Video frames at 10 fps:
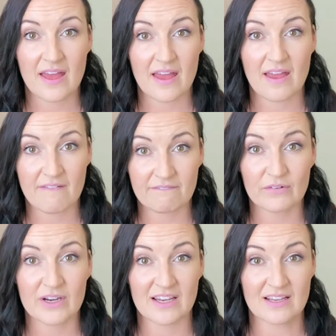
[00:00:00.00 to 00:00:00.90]

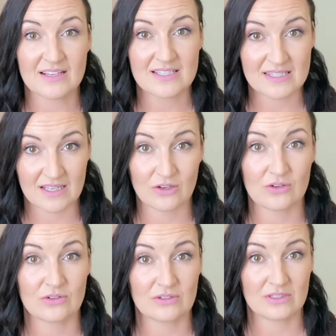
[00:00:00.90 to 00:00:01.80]
every
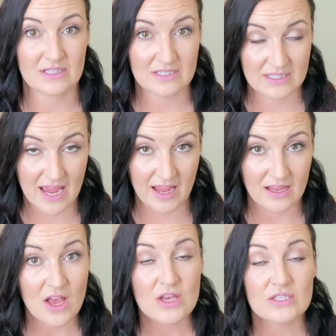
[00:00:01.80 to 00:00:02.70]
single day?
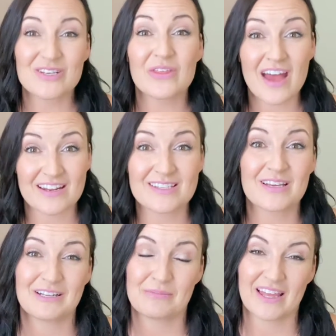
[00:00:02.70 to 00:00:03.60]
So that is
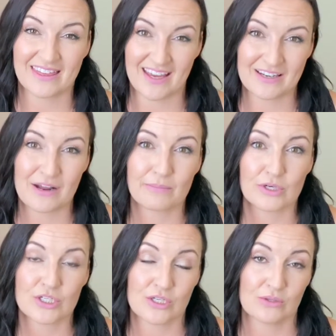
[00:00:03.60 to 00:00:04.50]
going to be thing number
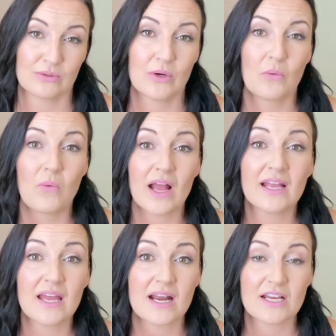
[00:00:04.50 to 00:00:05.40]
two. What
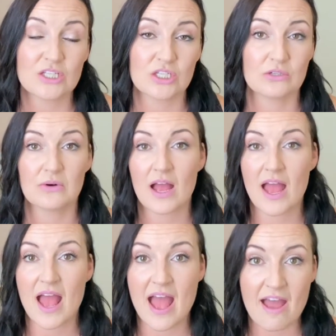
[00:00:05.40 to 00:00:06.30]
can I do
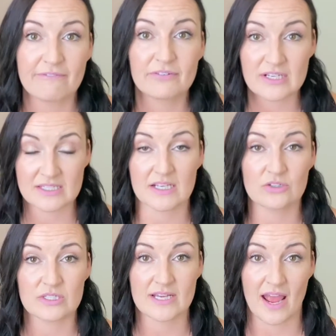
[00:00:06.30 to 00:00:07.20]
every
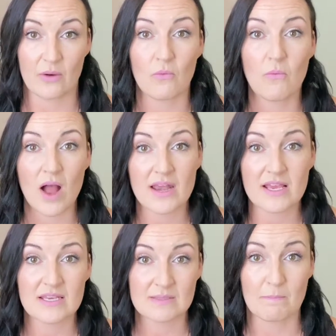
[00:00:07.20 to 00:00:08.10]
single day? What
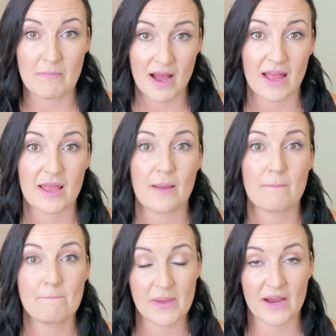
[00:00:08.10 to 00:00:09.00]
is my
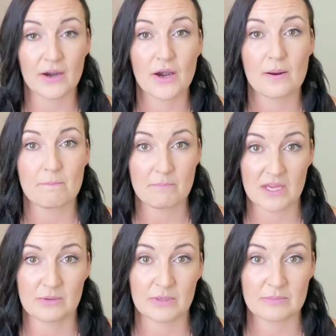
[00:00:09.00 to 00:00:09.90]
bare
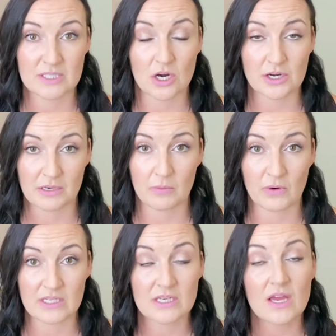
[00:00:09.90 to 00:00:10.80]
minimum starting point?